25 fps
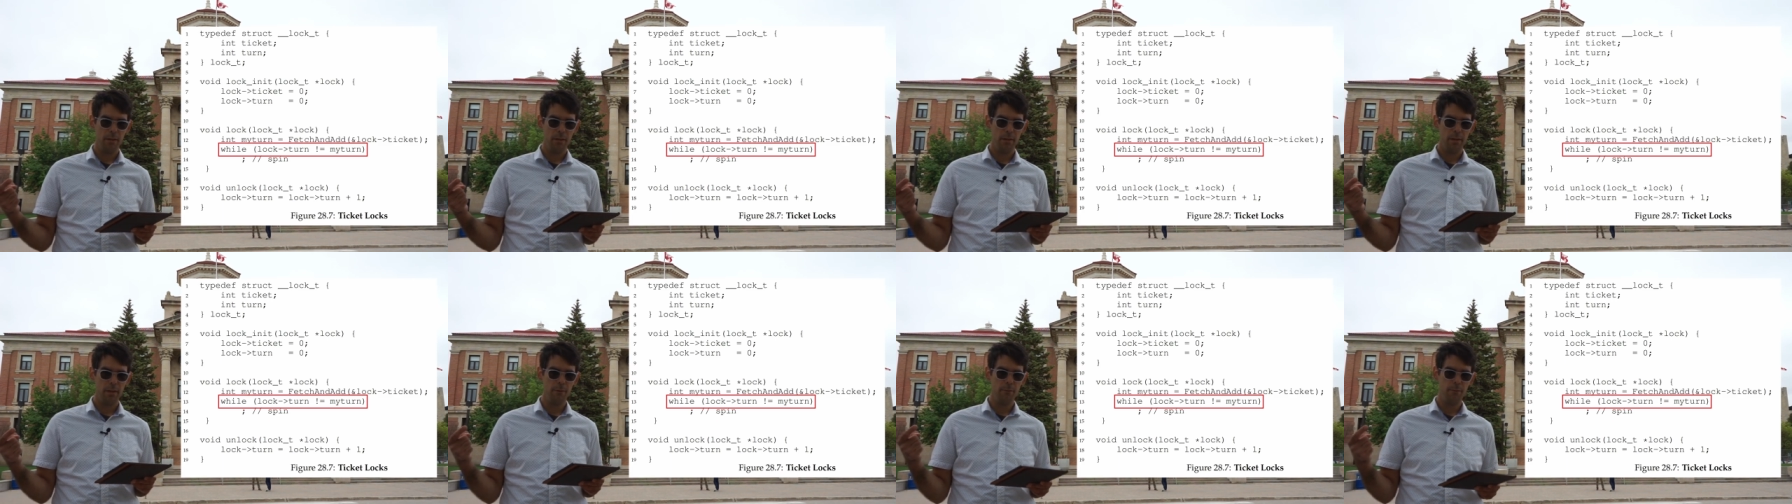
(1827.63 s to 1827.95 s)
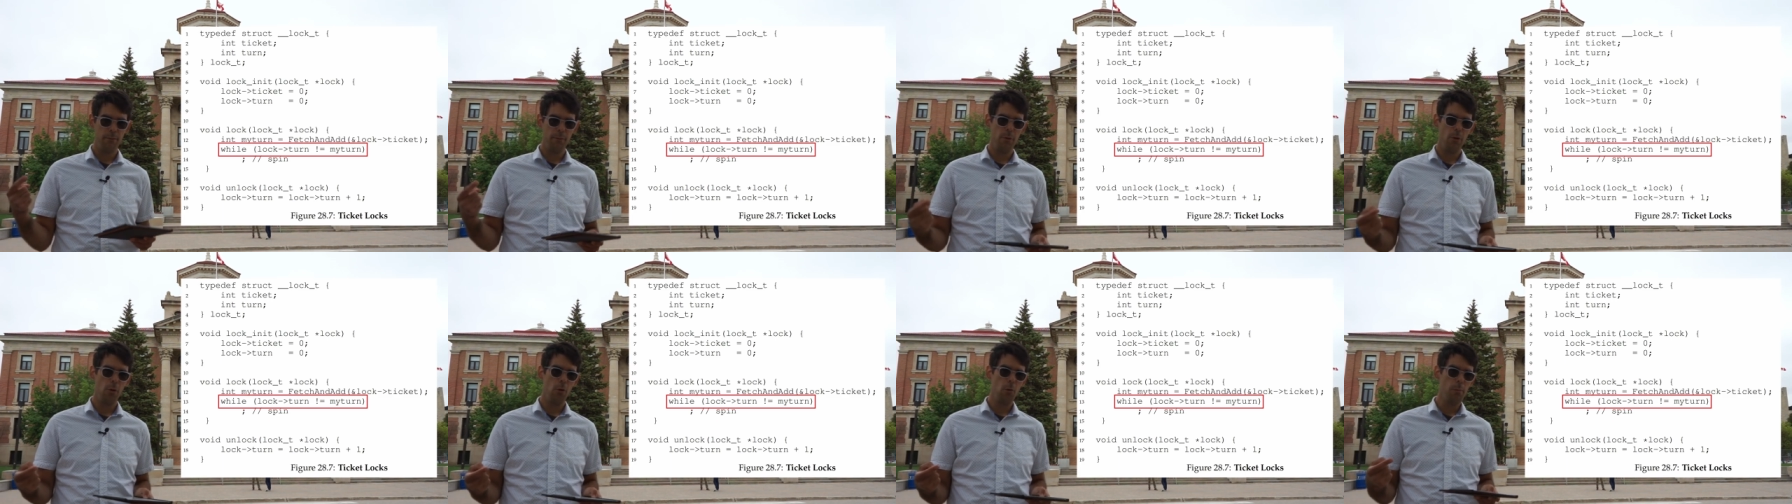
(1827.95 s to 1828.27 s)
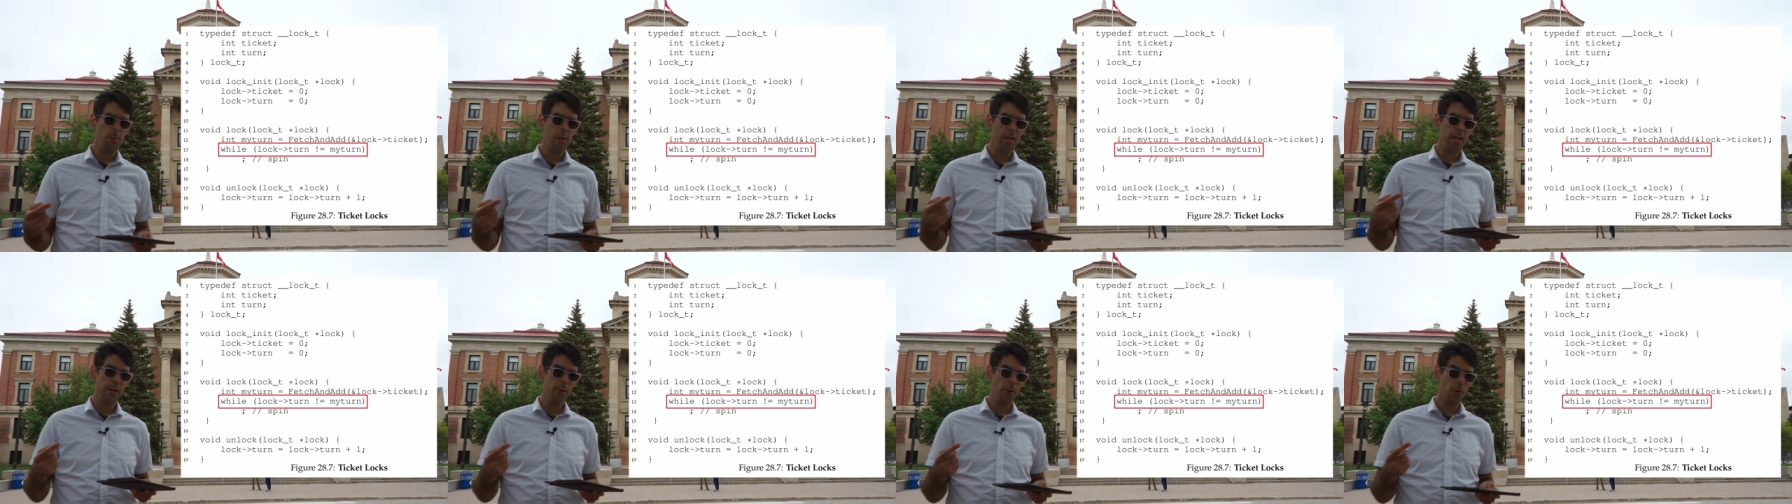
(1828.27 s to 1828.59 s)
If
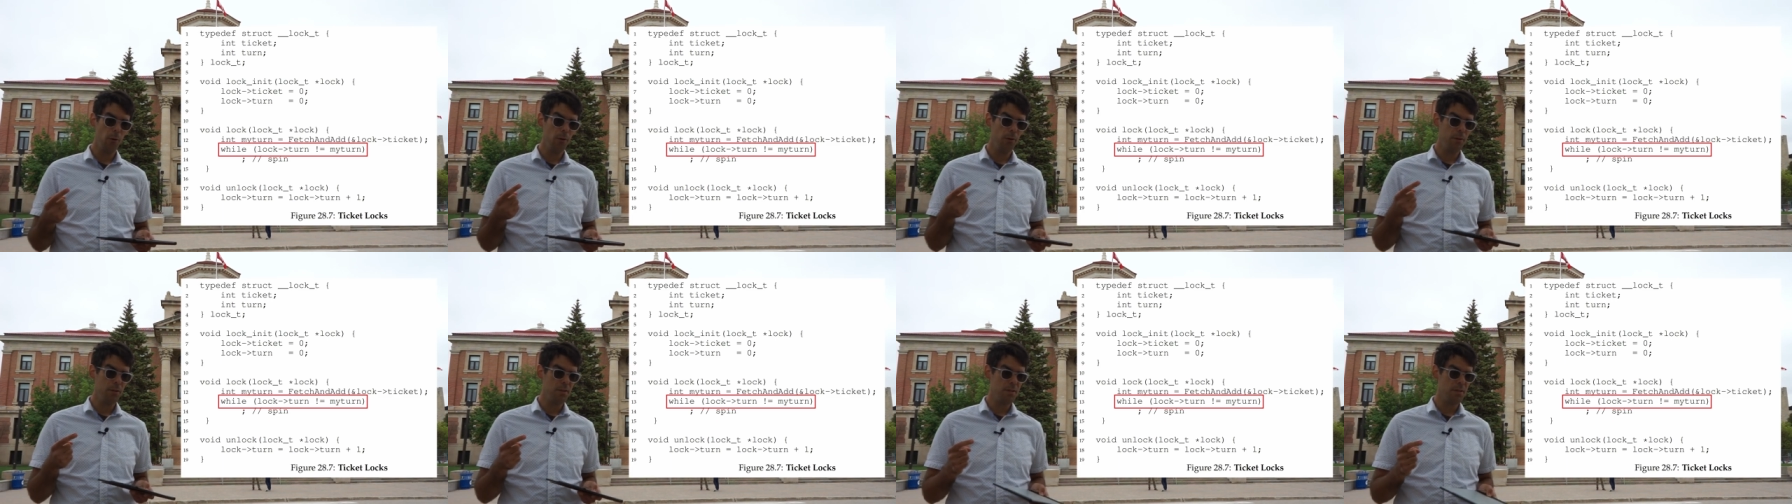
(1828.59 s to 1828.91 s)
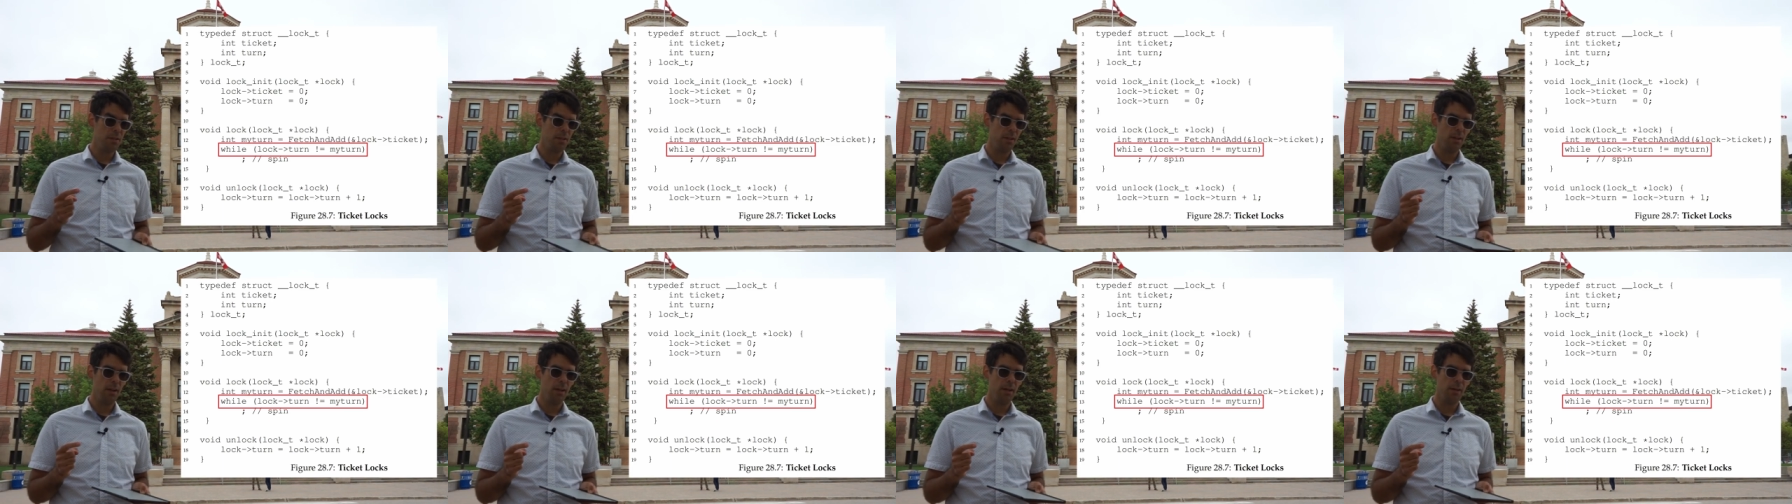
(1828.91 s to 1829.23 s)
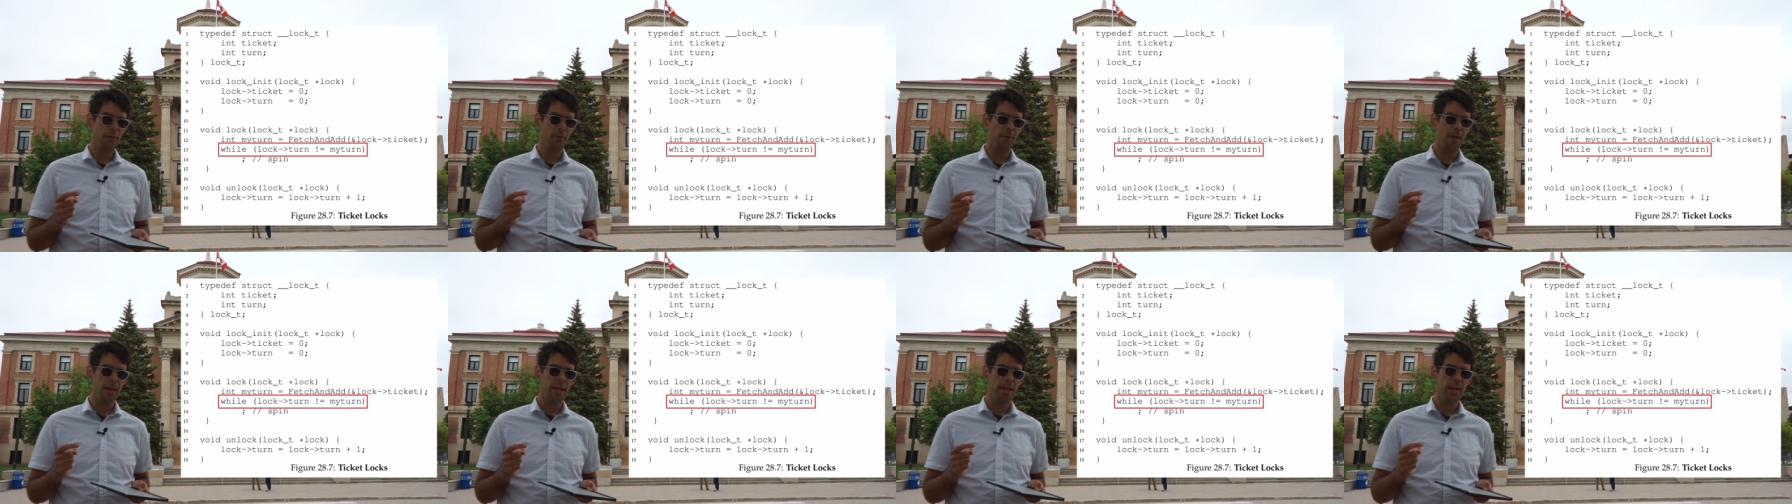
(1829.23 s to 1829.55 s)
nobody holds the
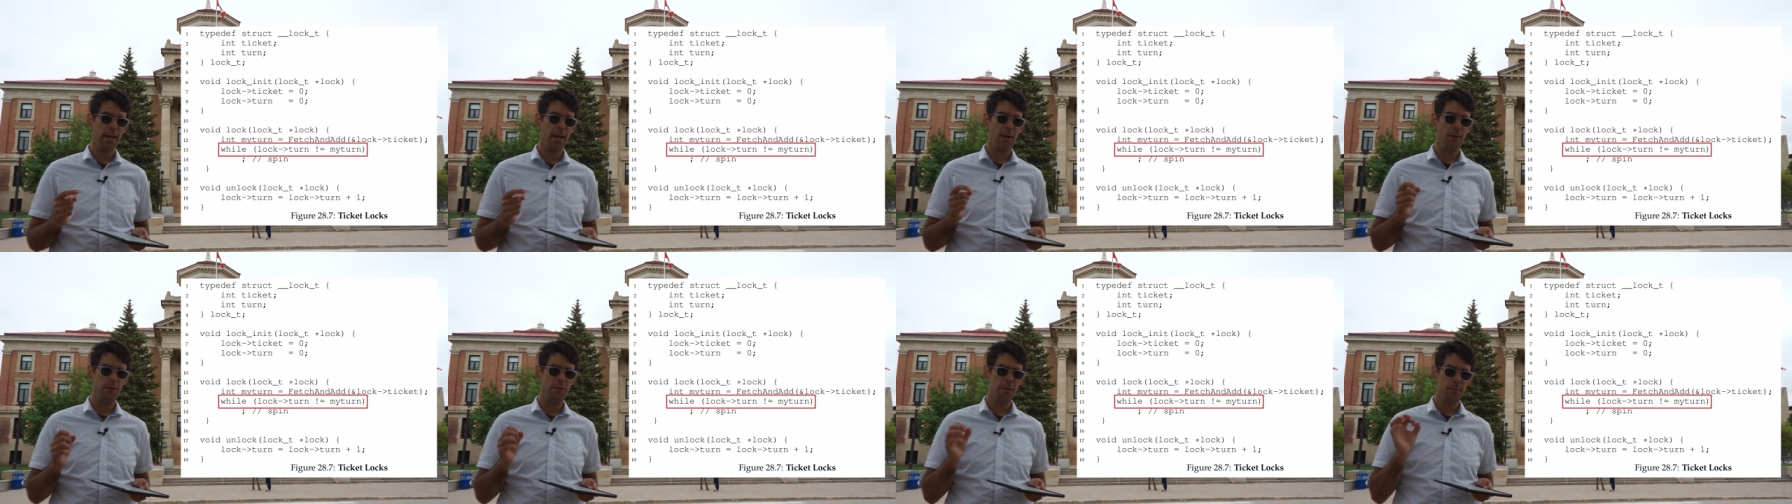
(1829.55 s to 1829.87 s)
lock right now,